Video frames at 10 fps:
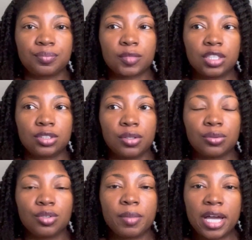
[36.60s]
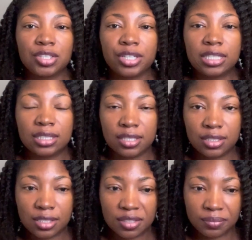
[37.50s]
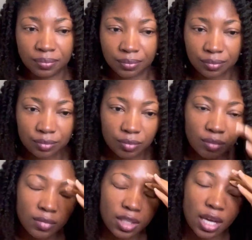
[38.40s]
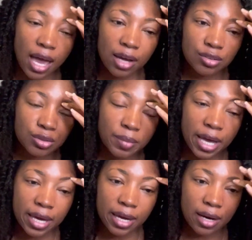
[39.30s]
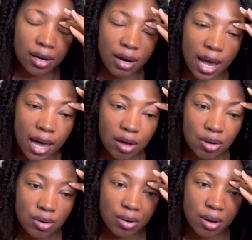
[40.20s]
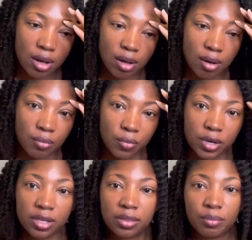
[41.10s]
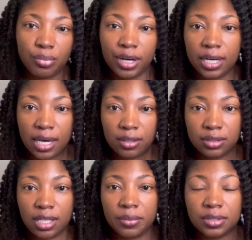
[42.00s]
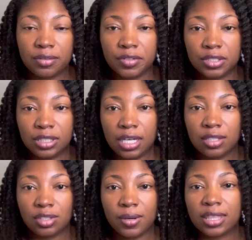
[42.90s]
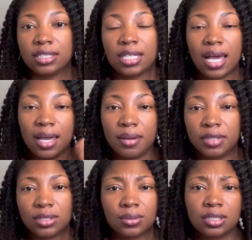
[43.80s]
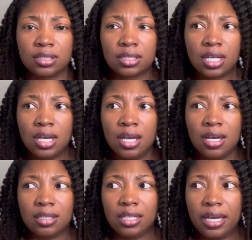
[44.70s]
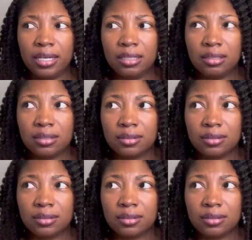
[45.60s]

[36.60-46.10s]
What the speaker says: So through my transition, I grew my hair out with braid outs. That was the first thing. So at the time, this was like,